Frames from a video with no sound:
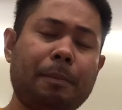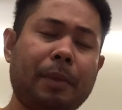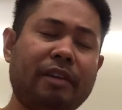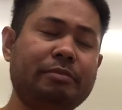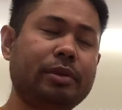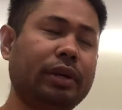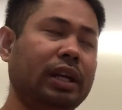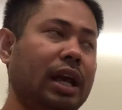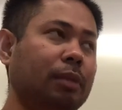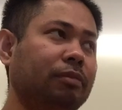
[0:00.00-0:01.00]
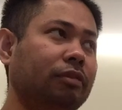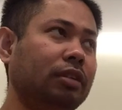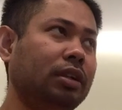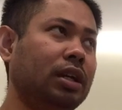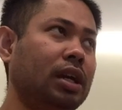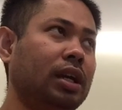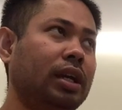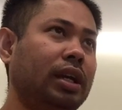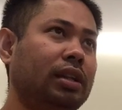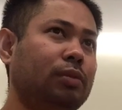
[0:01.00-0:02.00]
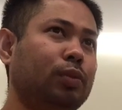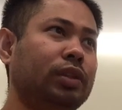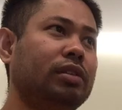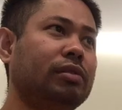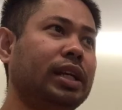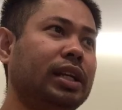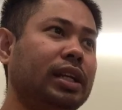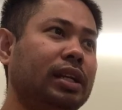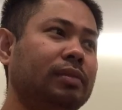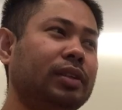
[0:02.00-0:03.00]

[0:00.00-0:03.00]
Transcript: Have been really helpful. It would really,